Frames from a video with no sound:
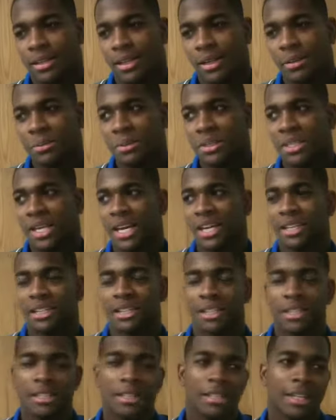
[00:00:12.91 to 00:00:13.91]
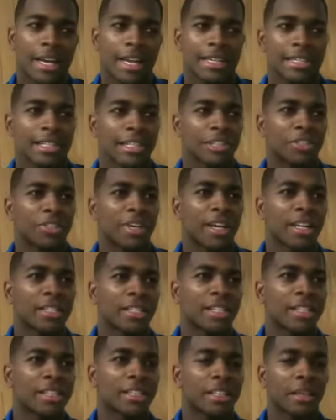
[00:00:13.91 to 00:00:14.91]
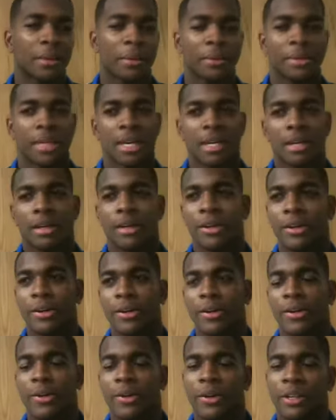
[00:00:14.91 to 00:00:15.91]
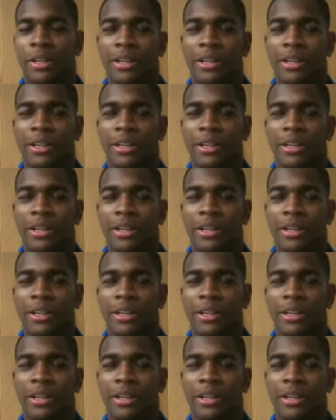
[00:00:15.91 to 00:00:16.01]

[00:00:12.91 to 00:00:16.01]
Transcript: It was just kind of a nice little transition. It was kind of cold.